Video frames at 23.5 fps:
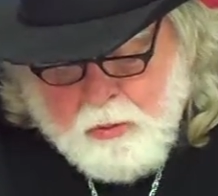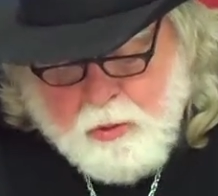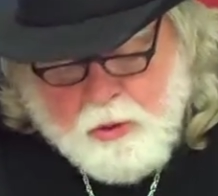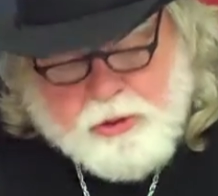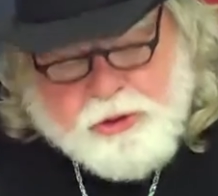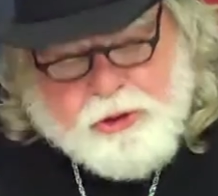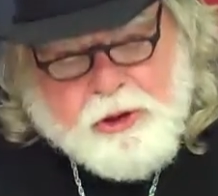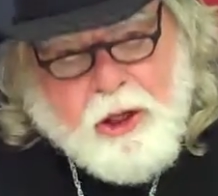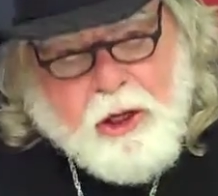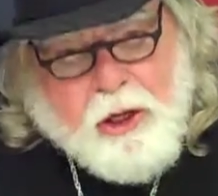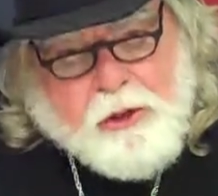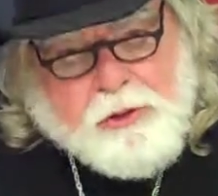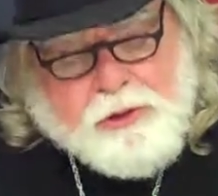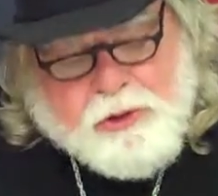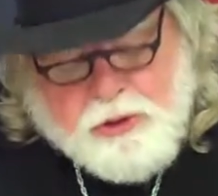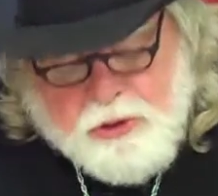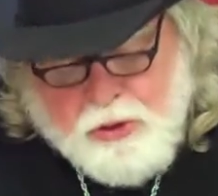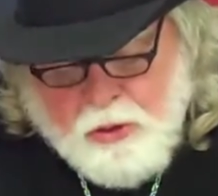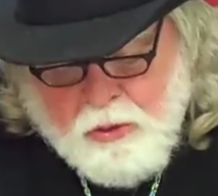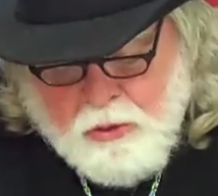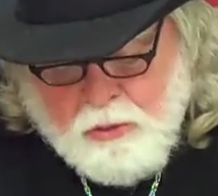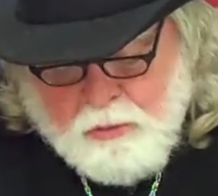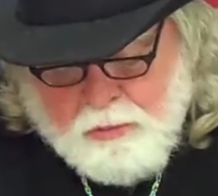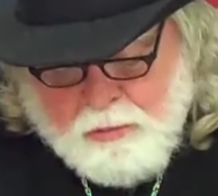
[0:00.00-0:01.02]
was our
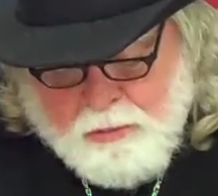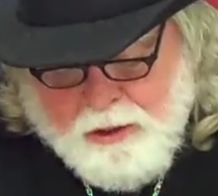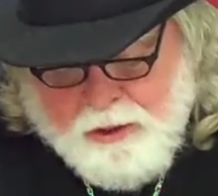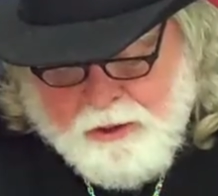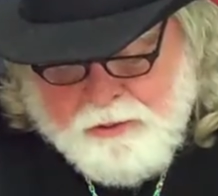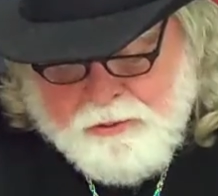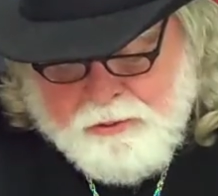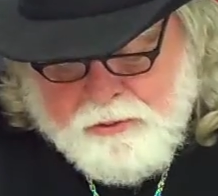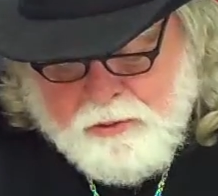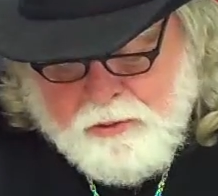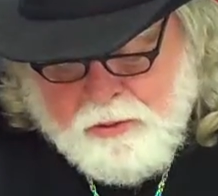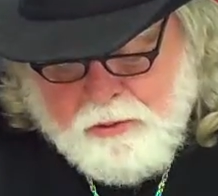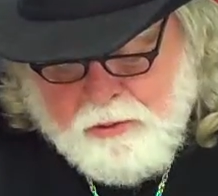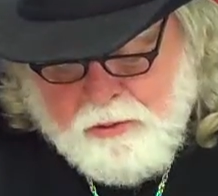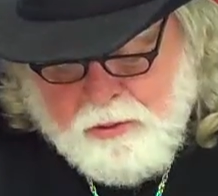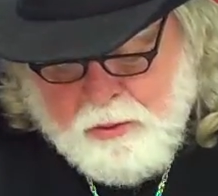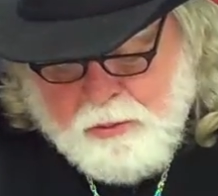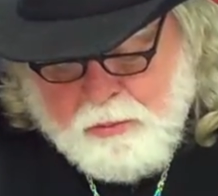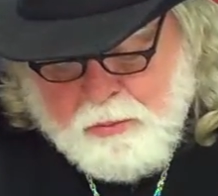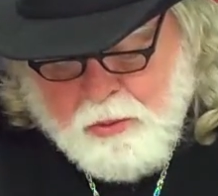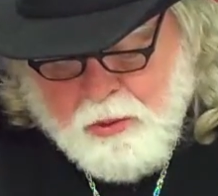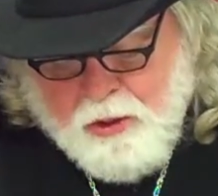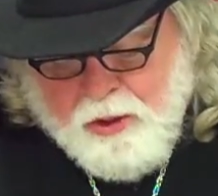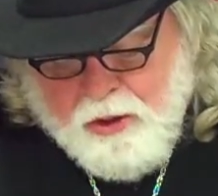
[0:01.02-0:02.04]
schoolmaster
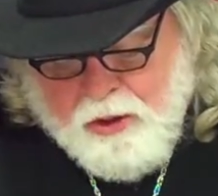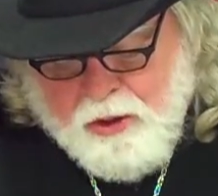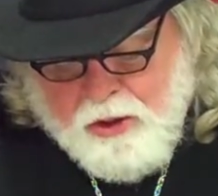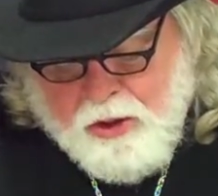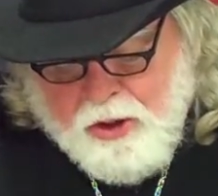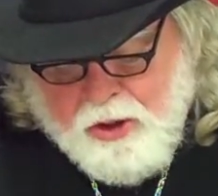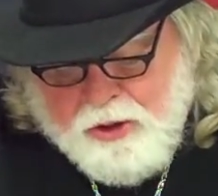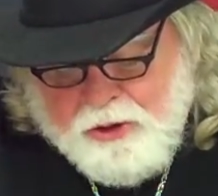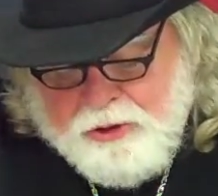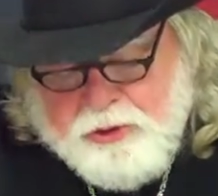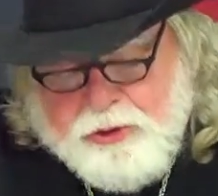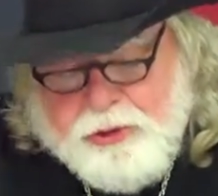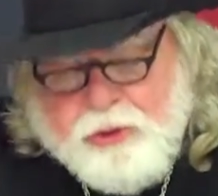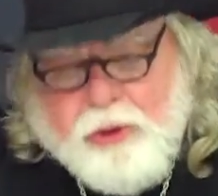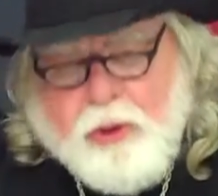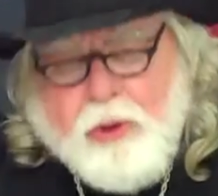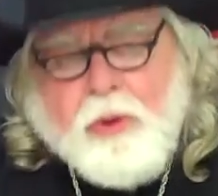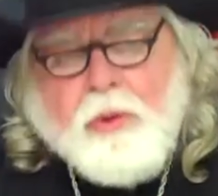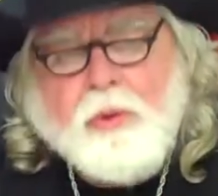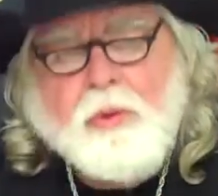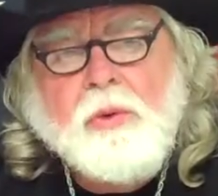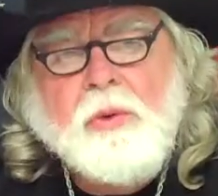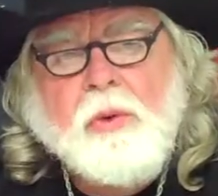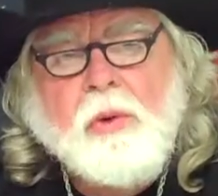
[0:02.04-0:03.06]
to bring us
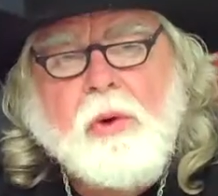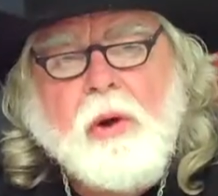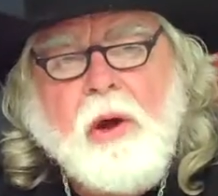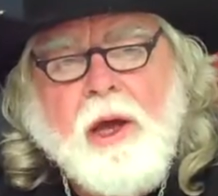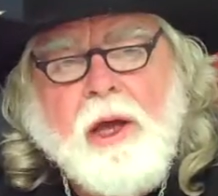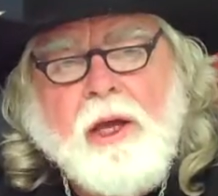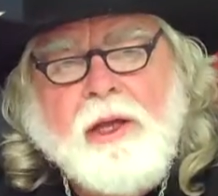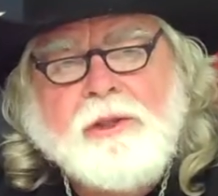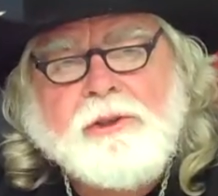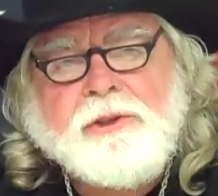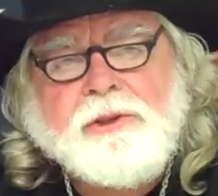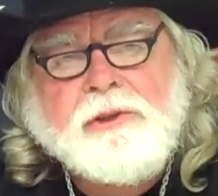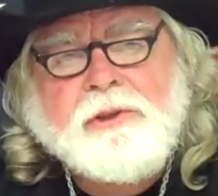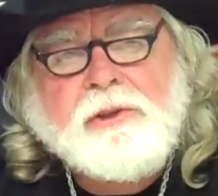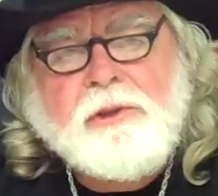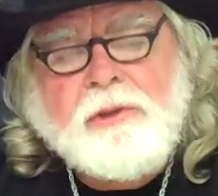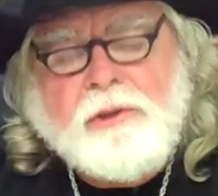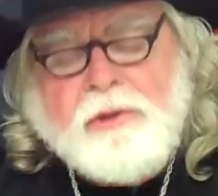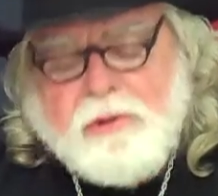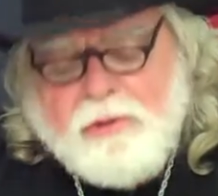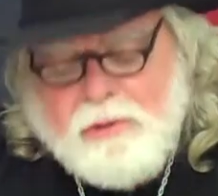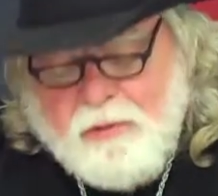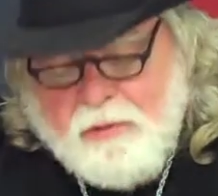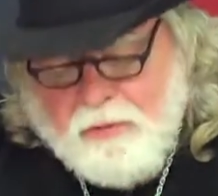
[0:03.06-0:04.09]
to
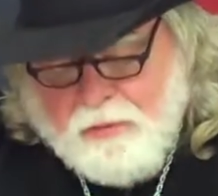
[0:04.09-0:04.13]
Christ,